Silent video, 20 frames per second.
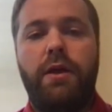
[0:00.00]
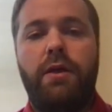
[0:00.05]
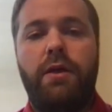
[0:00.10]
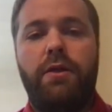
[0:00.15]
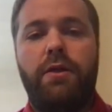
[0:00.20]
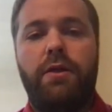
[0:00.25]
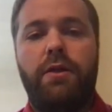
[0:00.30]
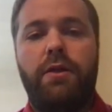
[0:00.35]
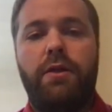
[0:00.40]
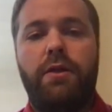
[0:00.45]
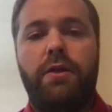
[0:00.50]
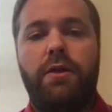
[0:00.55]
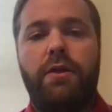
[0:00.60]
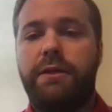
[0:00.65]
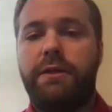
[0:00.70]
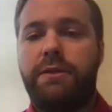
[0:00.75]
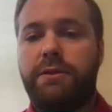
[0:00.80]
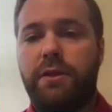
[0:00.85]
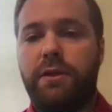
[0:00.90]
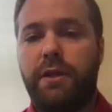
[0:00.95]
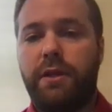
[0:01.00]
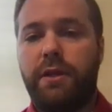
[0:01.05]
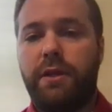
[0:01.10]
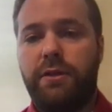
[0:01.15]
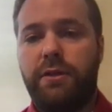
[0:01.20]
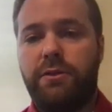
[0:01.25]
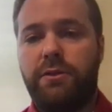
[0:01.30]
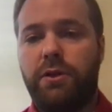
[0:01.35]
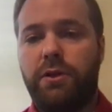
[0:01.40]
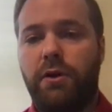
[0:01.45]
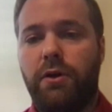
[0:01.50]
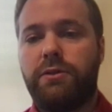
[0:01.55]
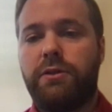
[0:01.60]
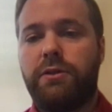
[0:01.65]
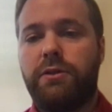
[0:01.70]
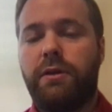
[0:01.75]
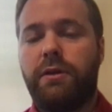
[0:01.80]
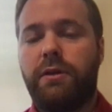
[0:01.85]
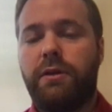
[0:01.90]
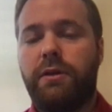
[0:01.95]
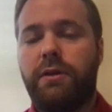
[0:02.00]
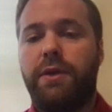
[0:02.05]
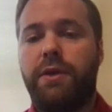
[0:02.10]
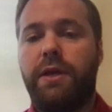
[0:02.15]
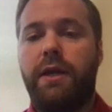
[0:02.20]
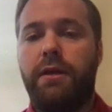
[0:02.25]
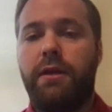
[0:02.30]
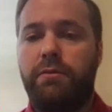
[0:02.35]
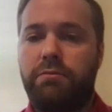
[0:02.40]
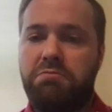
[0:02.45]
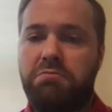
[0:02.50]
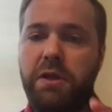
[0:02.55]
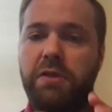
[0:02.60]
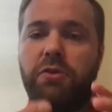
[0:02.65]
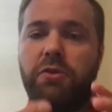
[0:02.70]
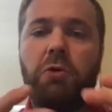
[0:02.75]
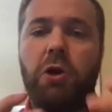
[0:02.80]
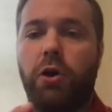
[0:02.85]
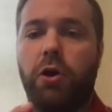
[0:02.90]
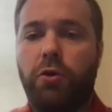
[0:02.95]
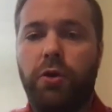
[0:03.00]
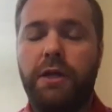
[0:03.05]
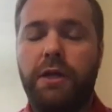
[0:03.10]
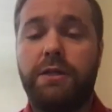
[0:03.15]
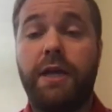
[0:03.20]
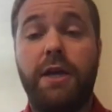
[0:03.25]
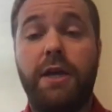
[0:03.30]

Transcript: the operator may install something in the wrong orientation.